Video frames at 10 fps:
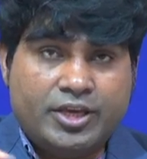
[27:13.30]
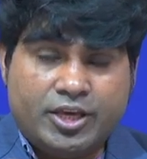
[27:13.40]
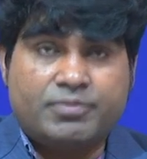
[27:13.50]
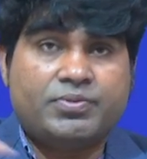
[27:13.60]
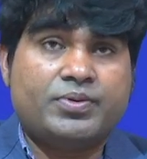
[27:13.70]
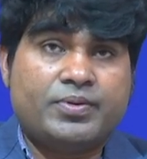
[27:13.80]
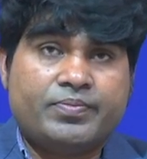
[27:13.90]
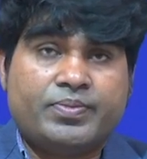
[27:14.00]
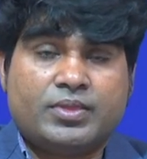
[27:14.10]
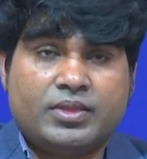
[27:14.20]
If
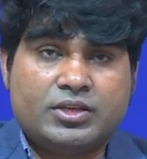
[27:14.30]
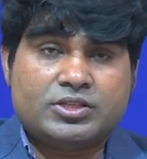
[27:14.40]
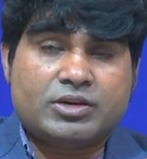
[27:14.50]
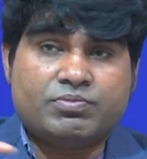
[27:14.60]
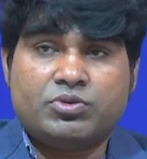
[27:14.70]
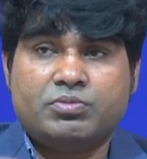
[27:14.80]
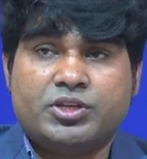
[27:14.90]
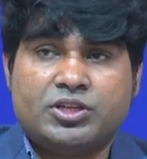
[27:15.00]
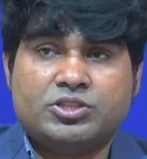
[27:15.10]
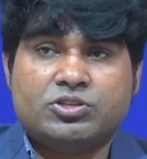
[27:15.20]
the sample
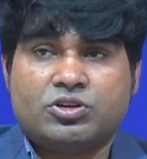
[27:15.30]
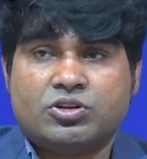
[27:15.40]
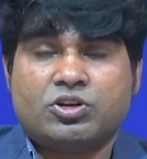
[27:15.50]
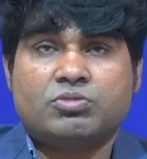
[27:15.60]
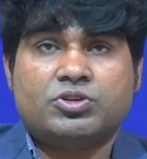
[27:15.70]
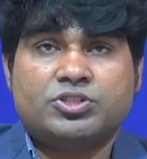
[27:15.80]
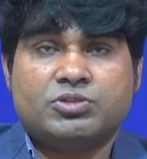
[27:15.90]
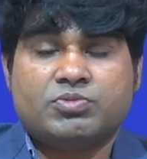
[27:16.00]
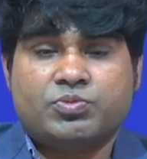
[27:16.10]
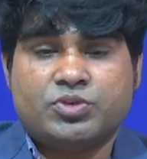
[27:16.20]
mean is not
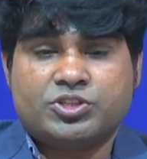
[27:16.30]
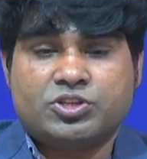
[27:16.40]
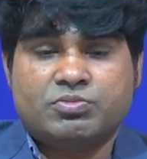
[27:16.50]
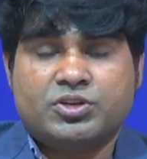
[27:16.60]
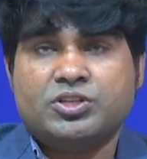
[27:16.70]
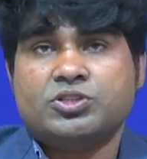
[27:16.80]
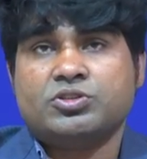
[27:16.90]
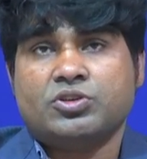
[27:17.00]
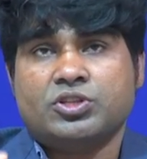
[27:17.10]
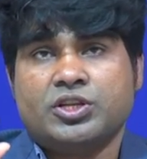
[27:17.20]
converging population means,
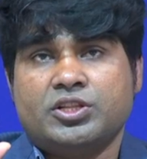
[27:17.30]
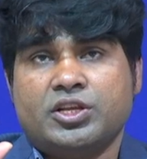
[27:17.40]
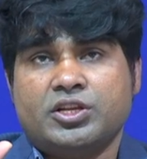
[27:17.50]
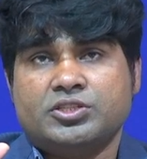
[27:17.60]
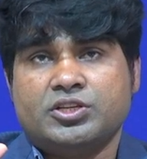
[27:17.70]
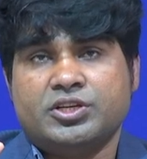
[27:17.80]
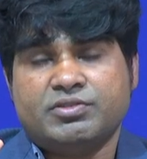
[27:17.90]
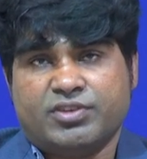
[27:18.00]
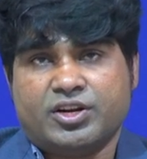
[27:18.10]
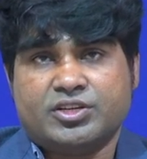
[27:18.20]
so then there is a
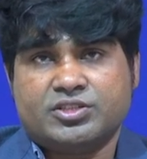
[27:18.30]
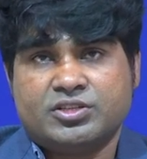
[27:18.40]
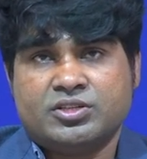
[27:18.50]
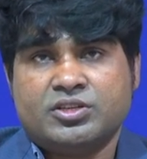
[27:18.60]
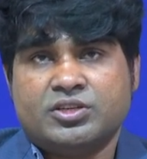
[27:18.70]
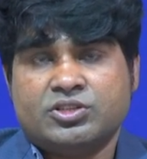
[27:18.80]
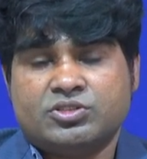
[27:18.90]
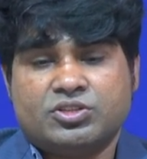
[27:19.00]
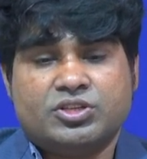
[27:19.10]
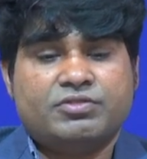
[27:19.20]
difference.
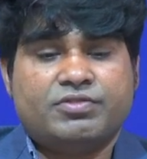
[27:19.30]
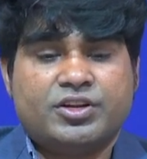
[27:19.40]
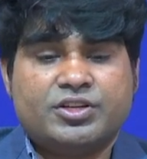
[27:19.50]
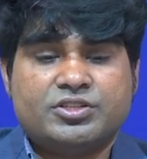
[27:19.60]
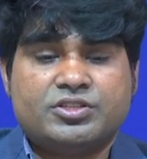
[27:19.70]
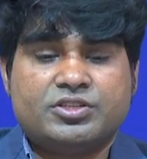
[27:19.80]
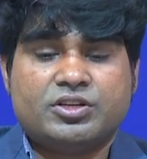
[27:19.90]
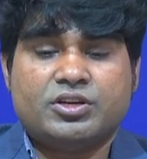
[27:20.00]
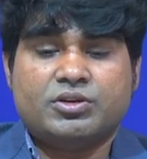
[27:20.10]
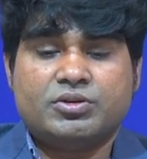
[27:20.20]
So, the difference
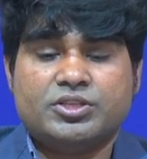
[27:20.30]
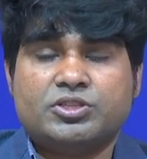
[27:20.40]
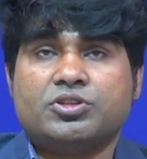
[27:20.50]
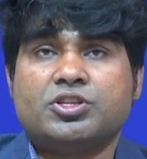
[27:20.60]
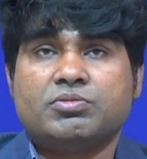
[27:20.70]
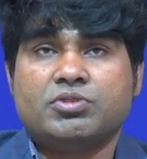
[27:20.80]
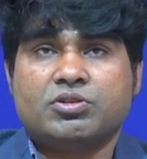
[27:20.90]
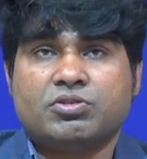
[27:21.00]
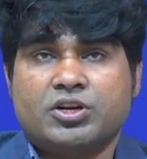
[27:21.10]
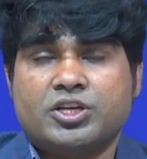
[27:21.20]
is nothing
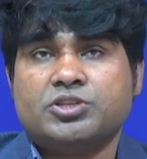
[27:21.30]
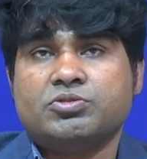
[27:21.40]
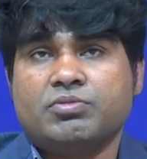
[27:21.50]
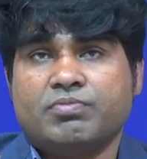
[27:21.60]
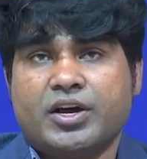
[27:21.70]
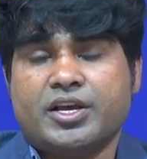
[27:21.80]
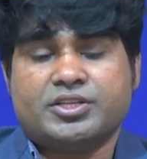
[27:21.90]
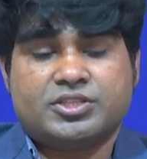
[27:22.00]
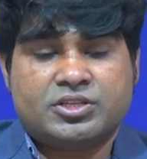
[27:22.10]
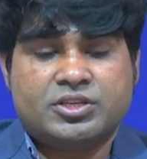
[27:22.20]
but called as
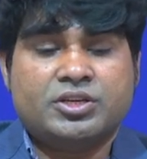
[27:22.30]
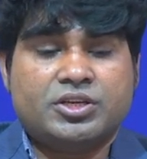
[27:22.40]
bias.